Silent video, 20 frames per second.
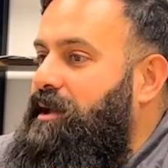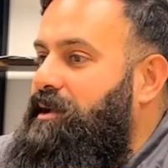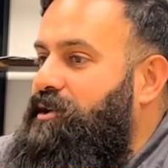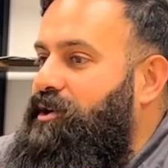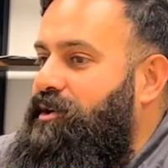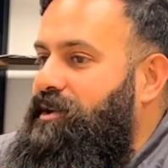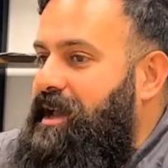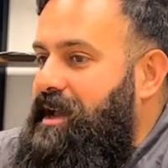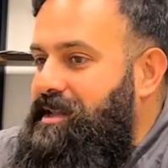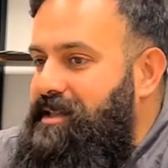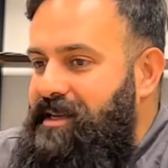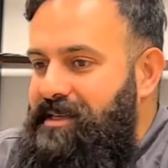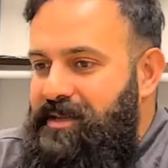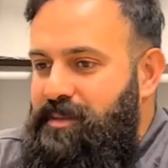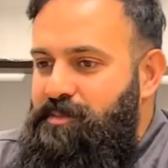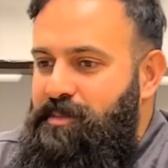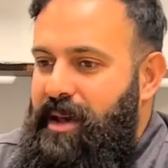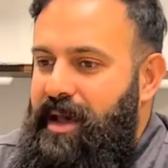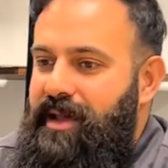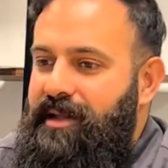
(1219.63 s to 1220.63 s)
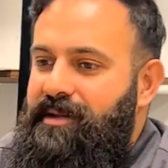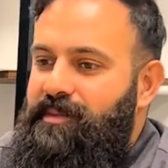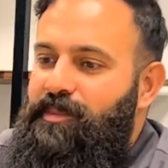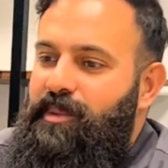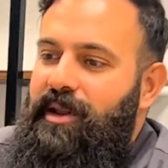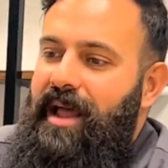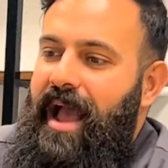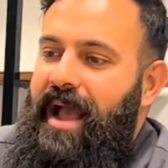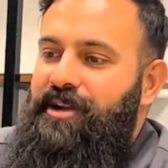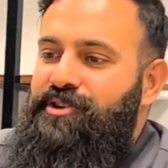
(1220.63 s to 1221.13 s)
like, you know, yeah, it doesn't bend,
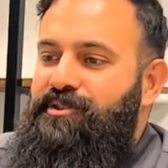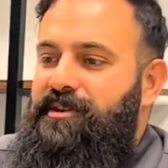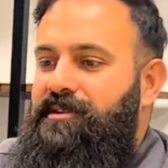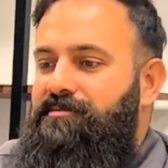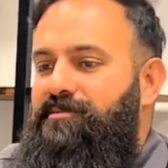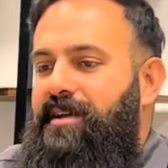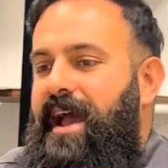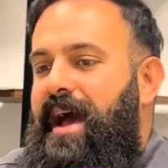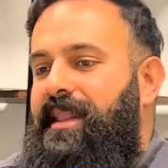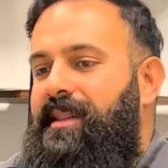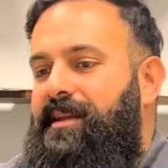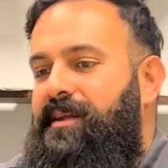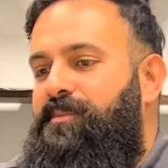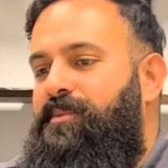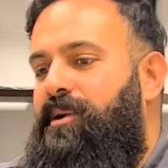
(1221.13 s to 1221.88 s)
but actually, in reality,